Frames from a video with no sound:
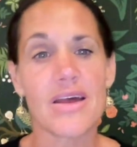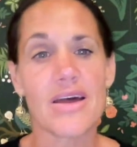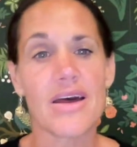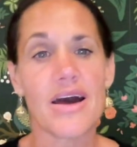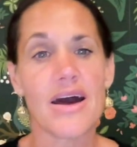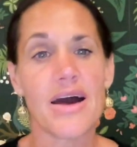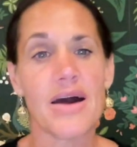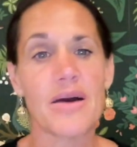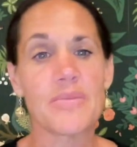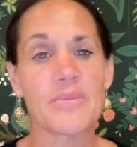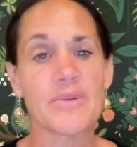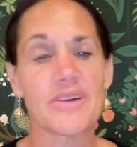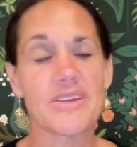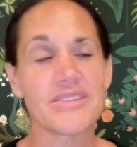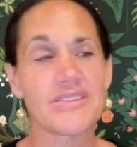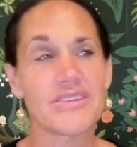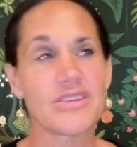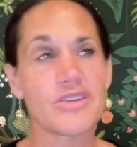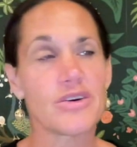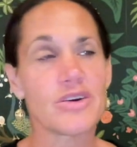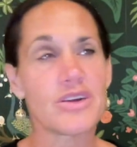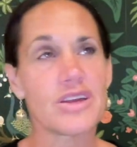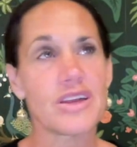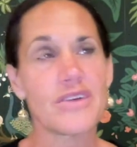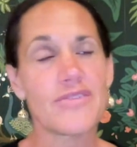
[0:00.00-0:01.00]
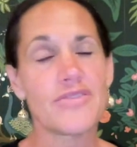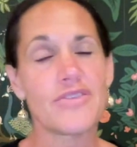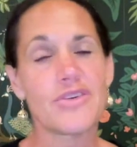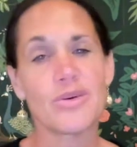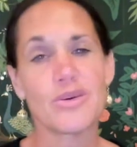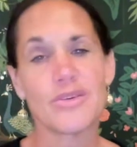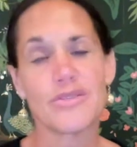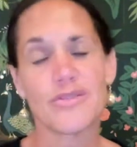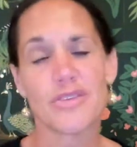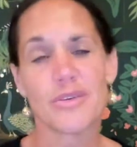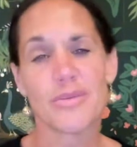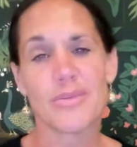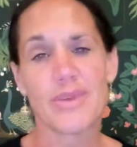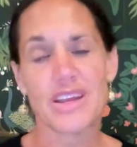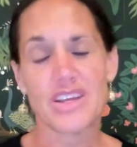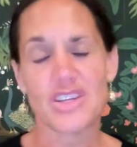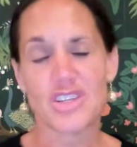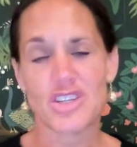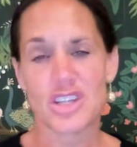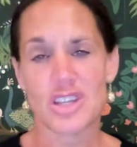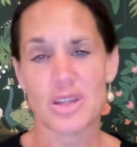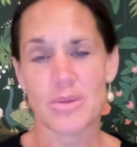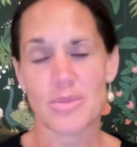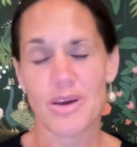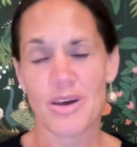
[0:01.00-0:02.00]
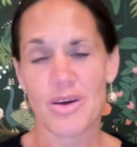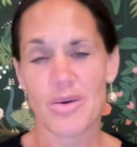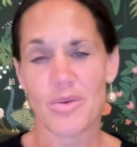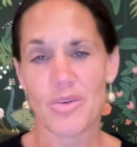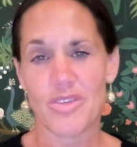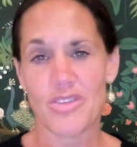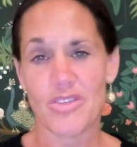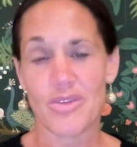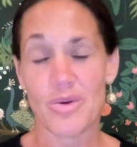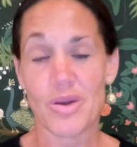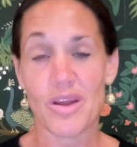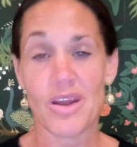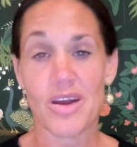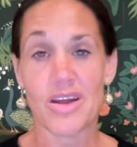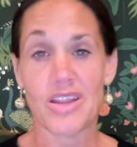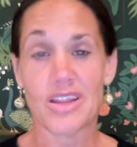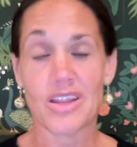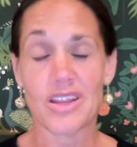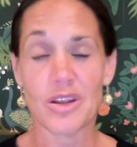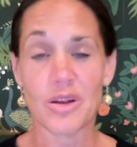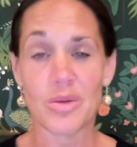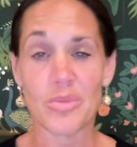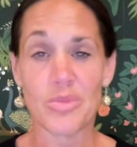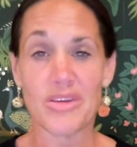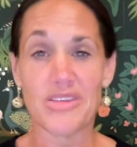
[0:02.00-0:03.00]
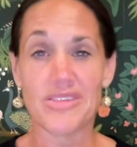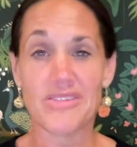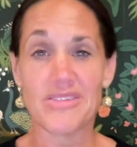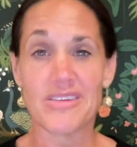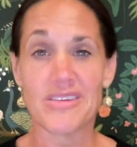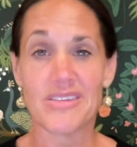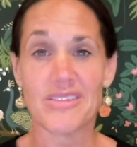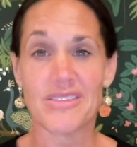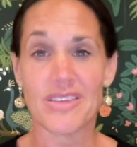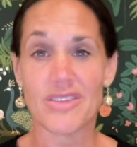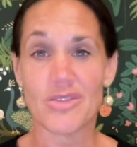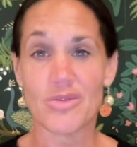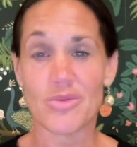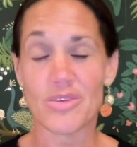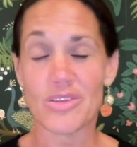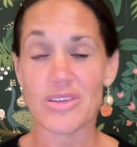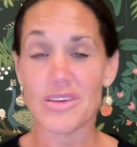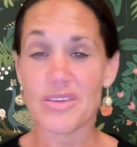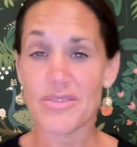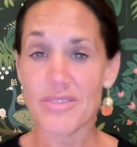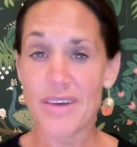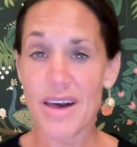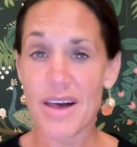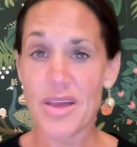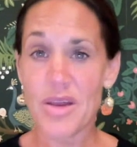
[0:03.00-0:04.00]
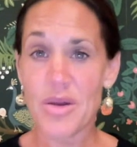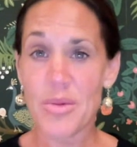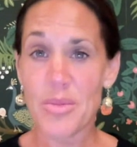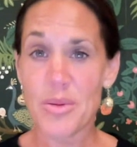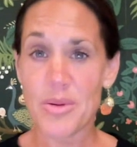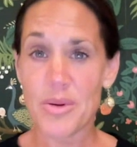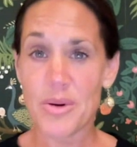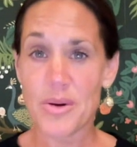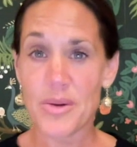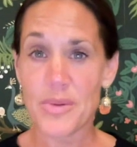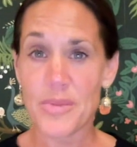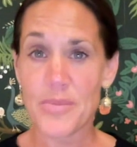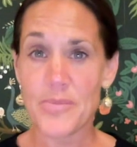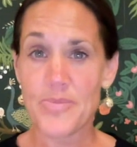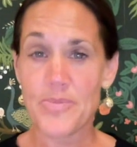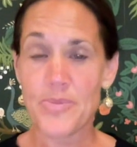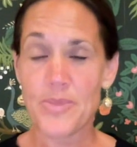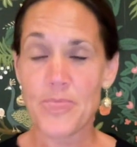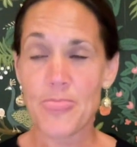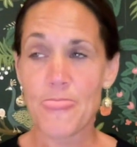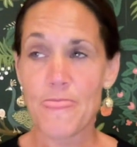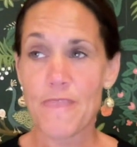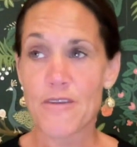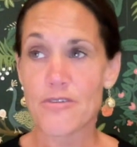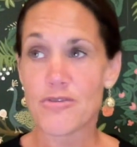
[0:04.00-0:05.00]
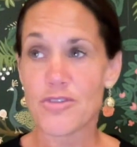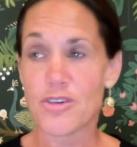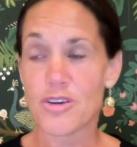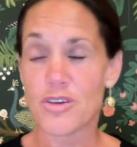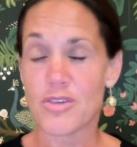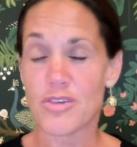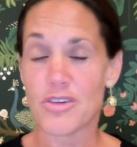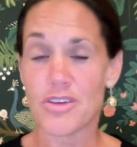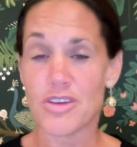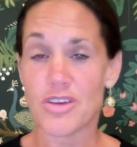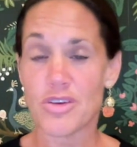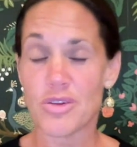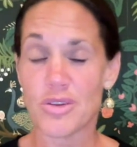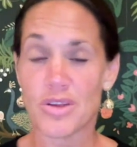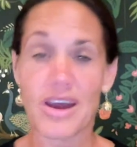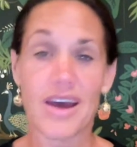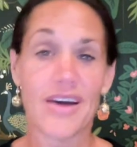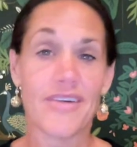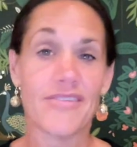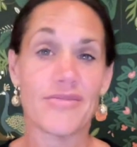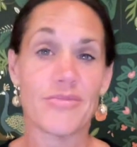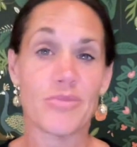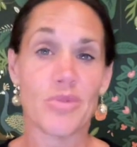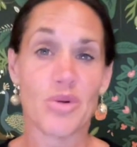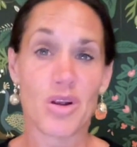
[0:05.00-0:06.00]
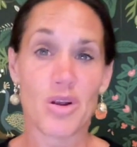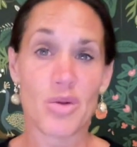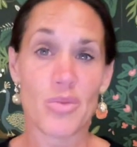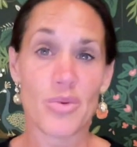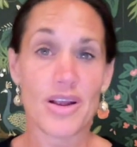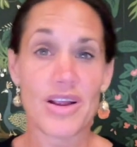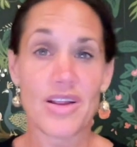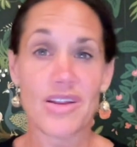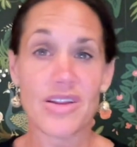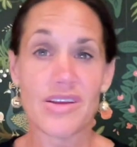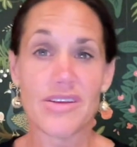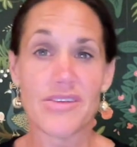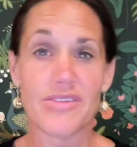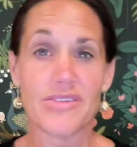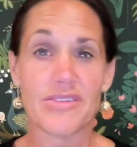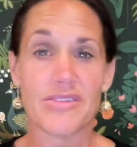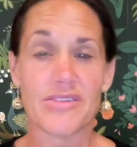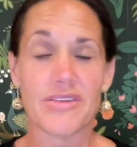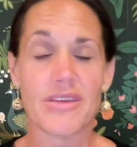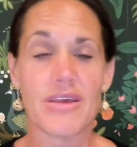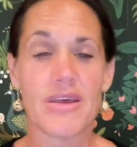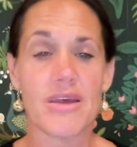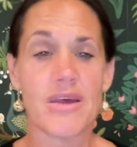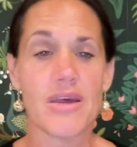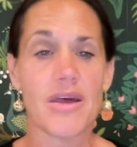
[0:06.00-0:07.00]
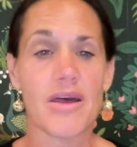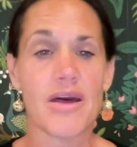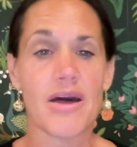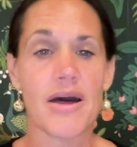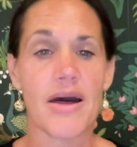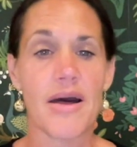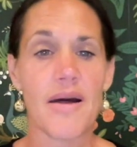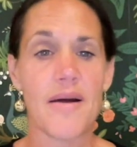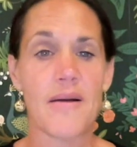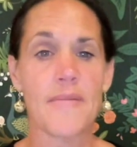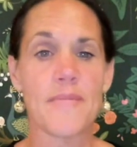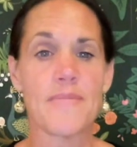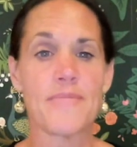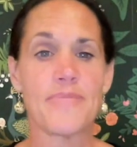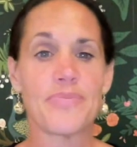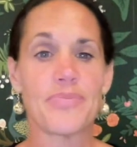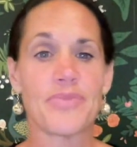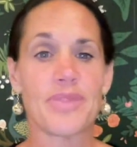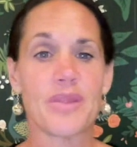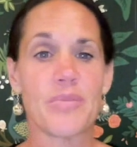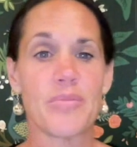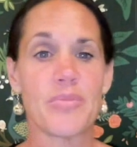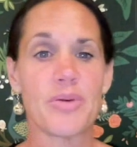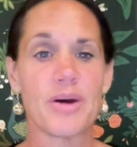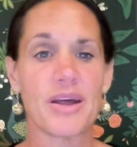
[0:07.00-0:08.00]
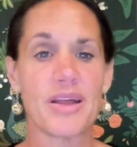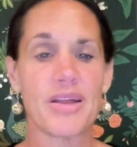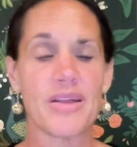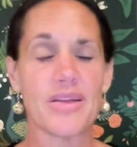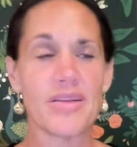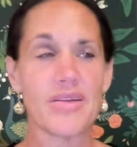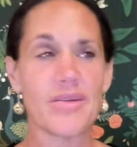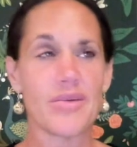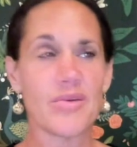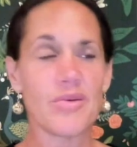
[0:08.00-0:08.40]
because it'll give you information about what's going on in your business. It's really valuable for you to have more awareness. But